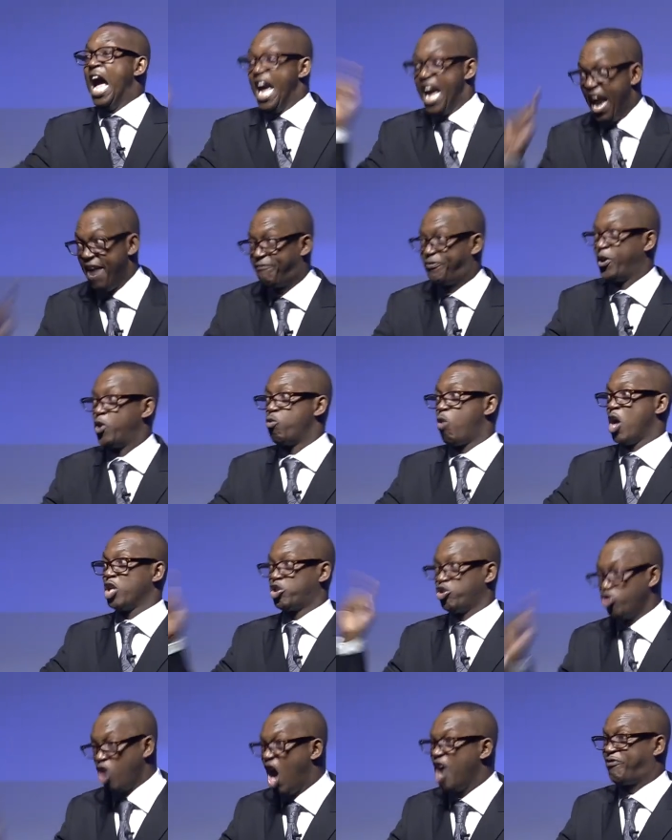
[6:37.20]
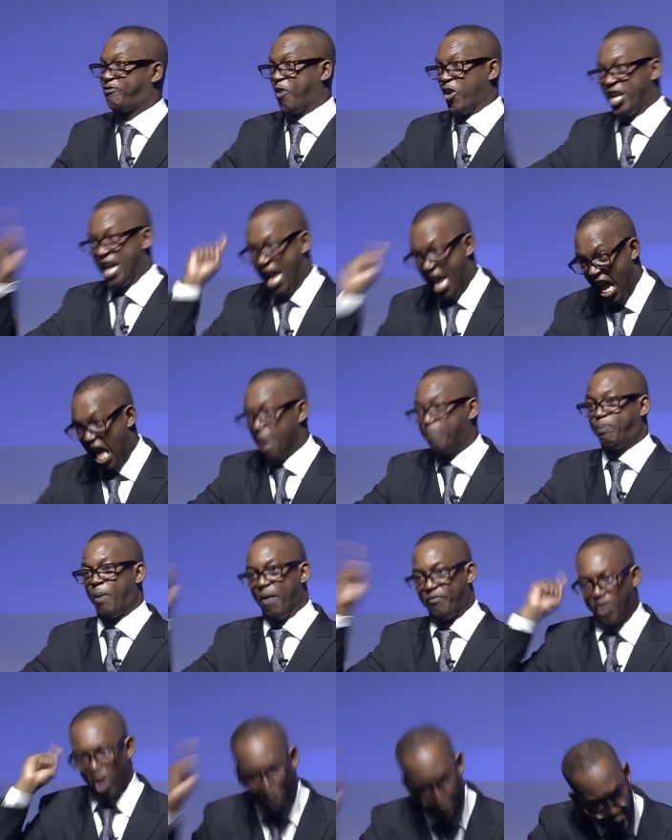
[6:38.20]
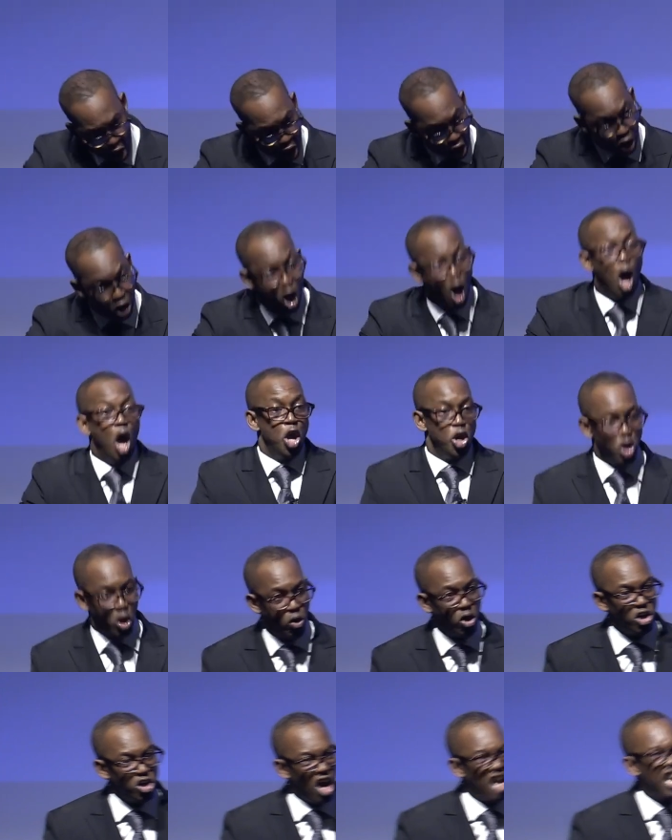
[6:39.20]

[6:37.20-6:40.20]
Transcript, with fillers: if it was not for the help of the Lord. You will not